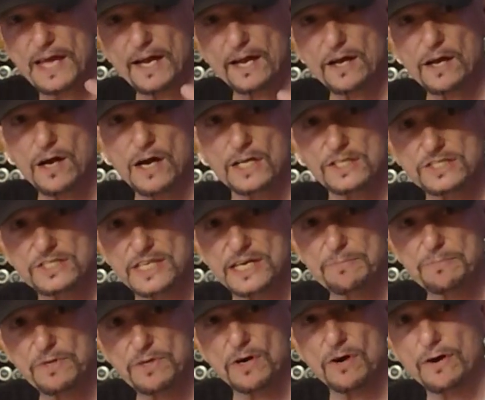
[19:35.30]
that
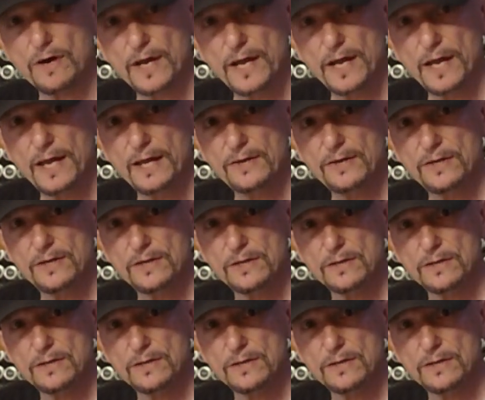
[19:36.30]
concept in our head